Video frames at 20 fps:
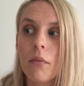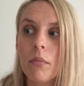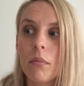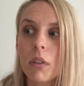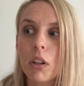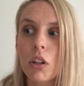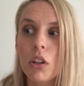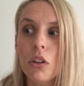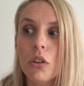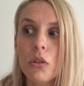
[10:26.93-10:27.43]

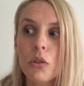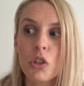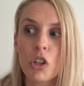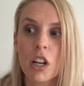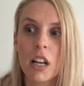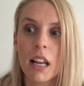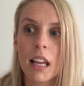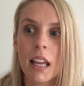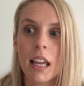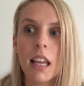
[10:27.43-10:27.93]

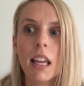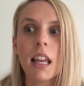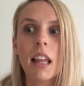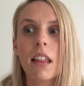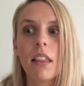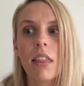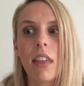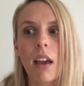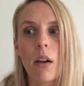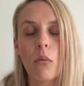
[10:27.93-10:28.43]
Usually
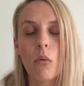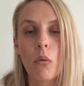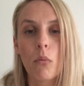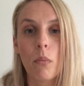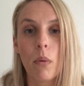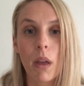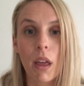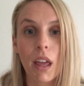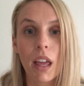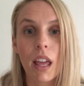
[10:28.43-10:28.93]
there will
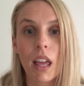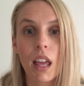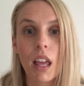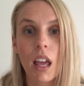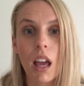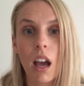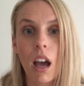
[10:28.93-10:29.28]
be